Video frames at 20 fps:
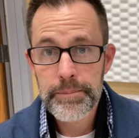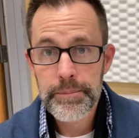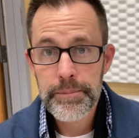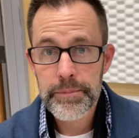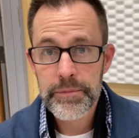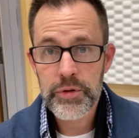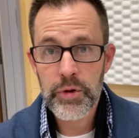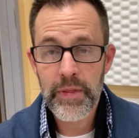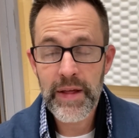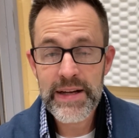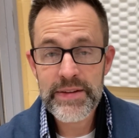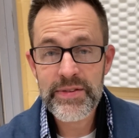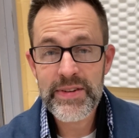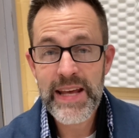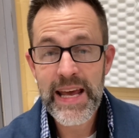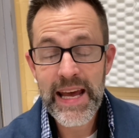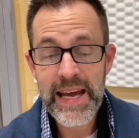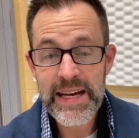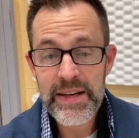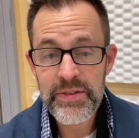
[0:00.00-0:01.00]
So that's
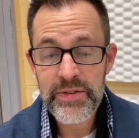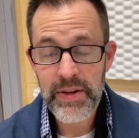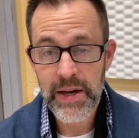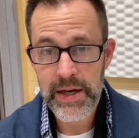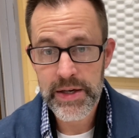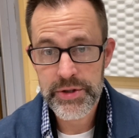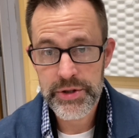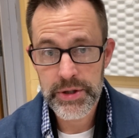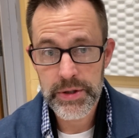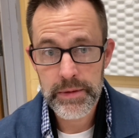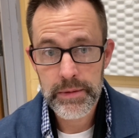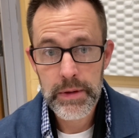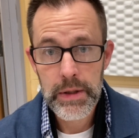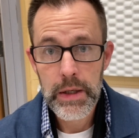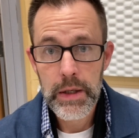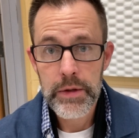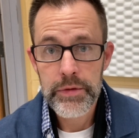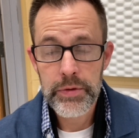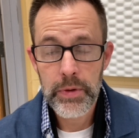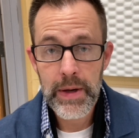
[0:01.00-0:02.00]
the A section.
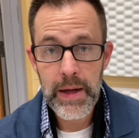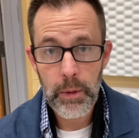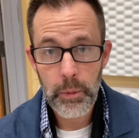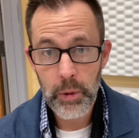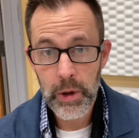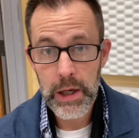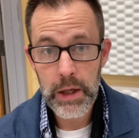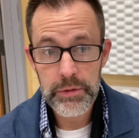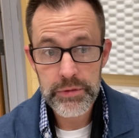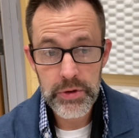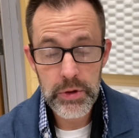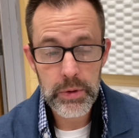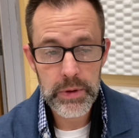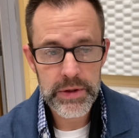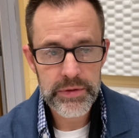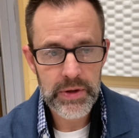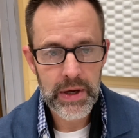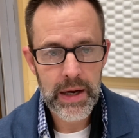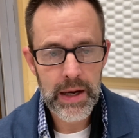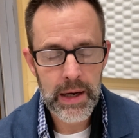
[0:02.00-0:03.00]
So now what I'll do
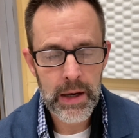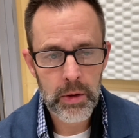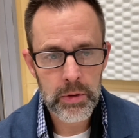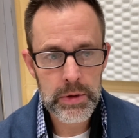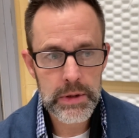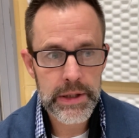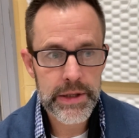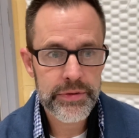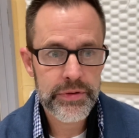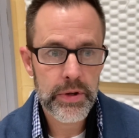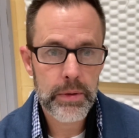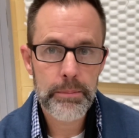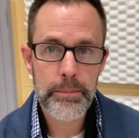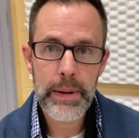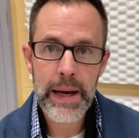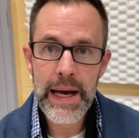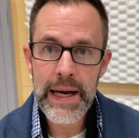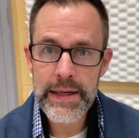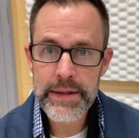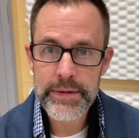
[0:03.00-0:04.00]
is I'll listen
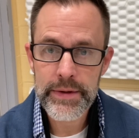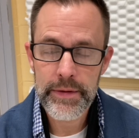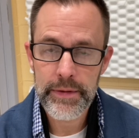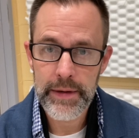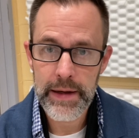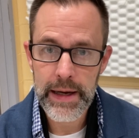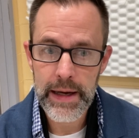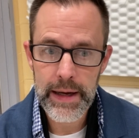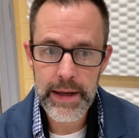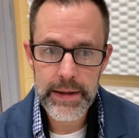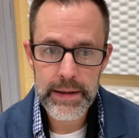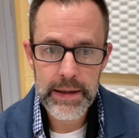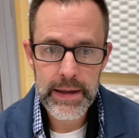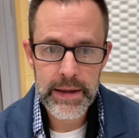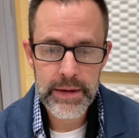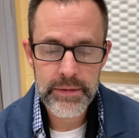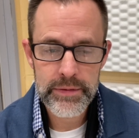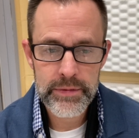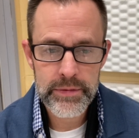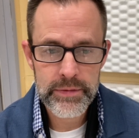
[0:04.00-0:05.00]
back to that
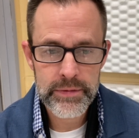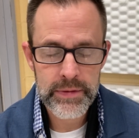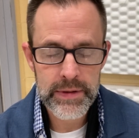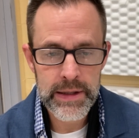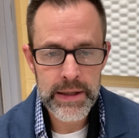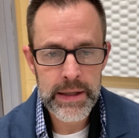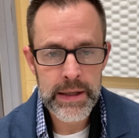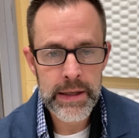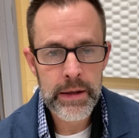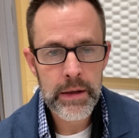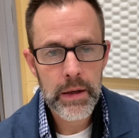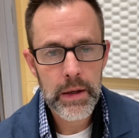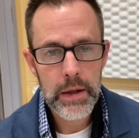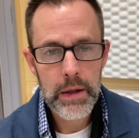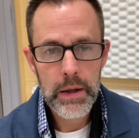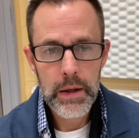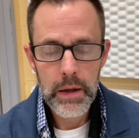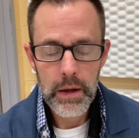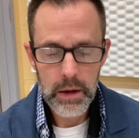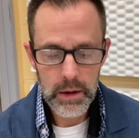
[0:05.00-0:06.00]
and see,
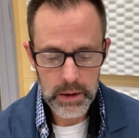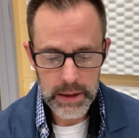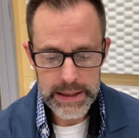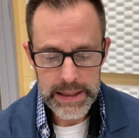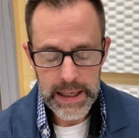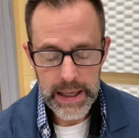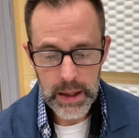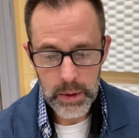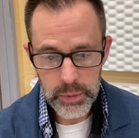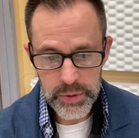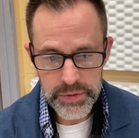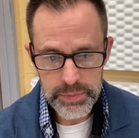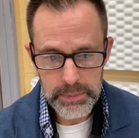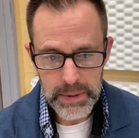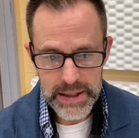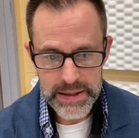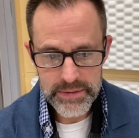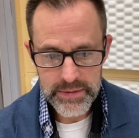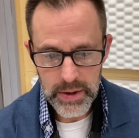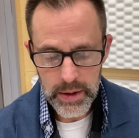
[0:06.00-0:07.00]
all right, how was
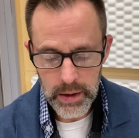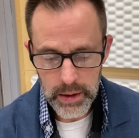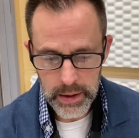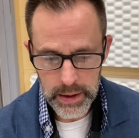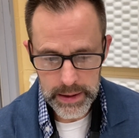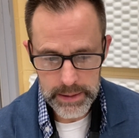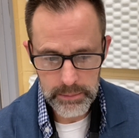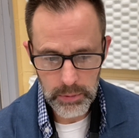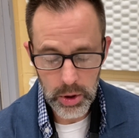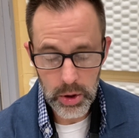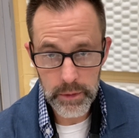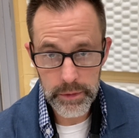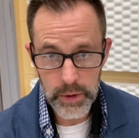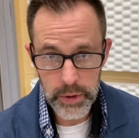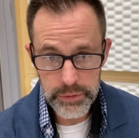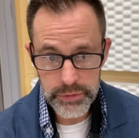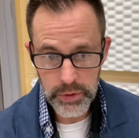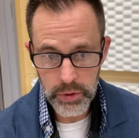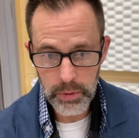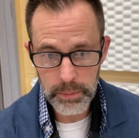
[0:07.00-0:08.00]
my time on
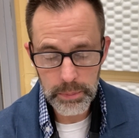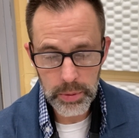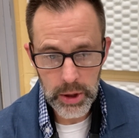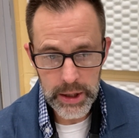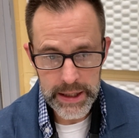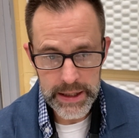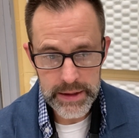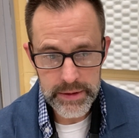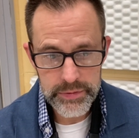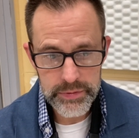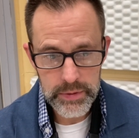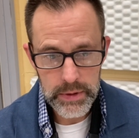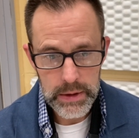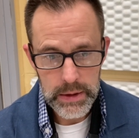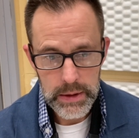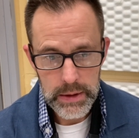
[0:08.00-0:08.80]
those little breaks?